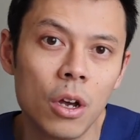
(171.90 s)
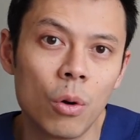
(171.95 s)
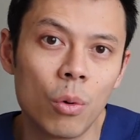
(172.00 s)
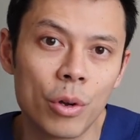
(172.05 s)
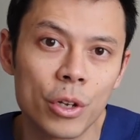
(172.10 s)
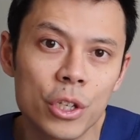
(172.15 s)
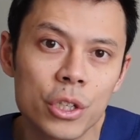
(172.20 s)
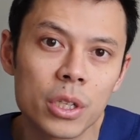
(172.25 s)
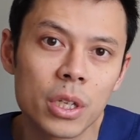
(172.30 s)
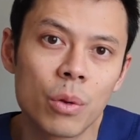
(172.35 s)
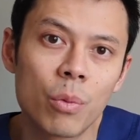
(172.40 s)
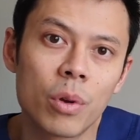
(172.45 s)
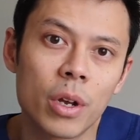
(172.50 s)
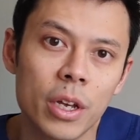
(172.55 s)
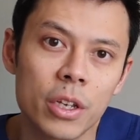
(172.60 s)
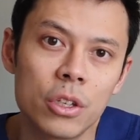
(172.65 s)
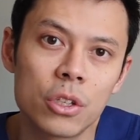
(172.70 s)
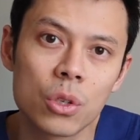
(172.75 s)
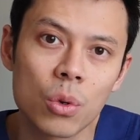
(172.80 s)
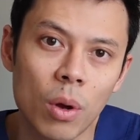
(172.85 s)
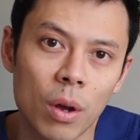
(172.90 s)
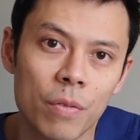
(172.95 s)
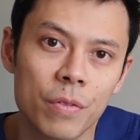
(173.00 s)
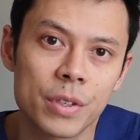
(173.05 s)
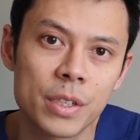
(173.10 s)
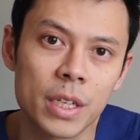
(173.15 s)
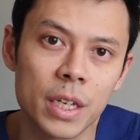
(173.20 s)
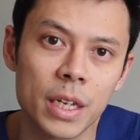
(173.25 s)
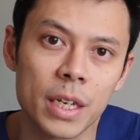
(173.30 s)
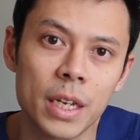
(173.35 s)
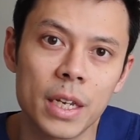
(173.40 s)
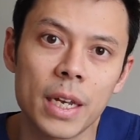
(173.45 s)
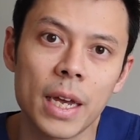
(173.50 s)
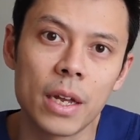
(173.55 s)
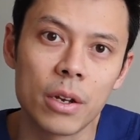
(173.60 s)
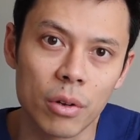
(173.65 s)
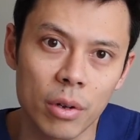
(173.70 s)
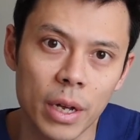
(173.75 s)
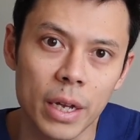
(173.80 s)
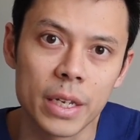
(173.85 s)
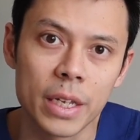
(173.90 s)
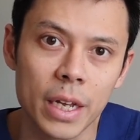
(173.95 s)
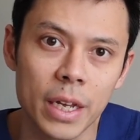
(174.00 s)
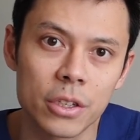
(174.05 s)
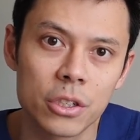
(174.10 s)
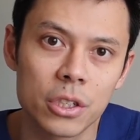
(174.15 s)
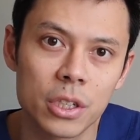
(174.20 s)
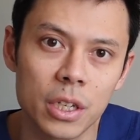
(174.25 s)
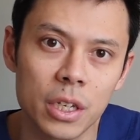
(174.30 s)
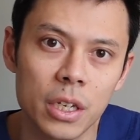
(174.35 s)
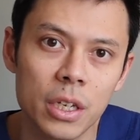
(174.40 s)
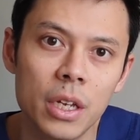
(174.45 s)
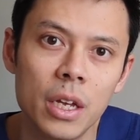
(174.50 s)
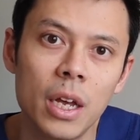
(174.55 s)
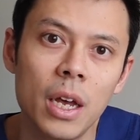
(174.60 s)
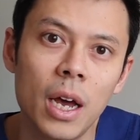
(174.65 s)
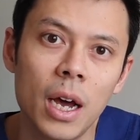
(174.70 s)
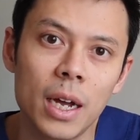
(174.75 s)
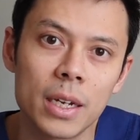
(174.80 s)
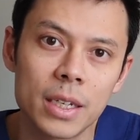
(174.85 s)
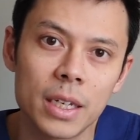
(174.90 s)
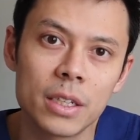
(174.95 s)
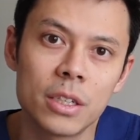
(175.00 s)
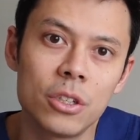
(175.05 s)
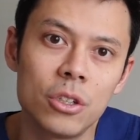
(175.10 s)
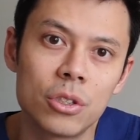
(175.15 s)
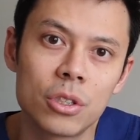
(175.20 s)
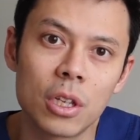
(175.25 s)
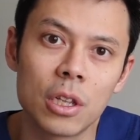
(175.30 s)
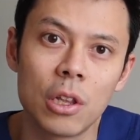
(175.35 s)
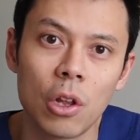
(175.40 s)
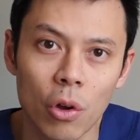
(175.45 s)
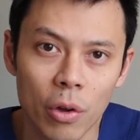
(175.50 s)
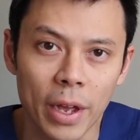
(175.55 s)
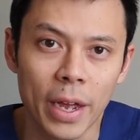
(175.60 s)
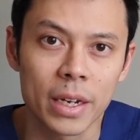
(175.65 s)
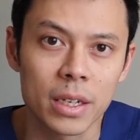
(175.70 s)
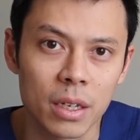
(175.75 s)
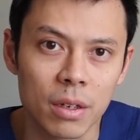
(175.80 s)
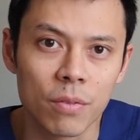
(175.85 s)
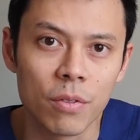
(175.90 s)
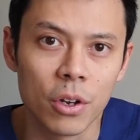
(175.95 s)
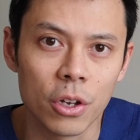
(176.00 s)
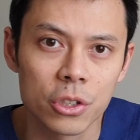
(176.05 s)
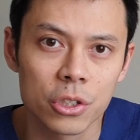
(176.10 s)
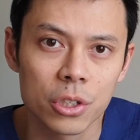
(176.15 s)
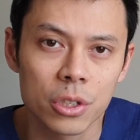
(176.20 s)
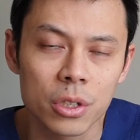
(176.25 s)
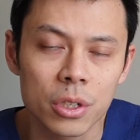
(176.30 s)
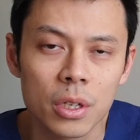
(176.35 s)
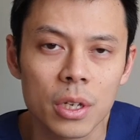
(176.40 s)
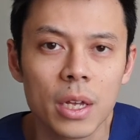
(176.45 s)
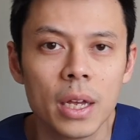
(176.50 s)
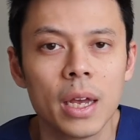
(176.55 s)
Well, usually when I use guanfacine in adult ADHD, I tend to use the long acting version.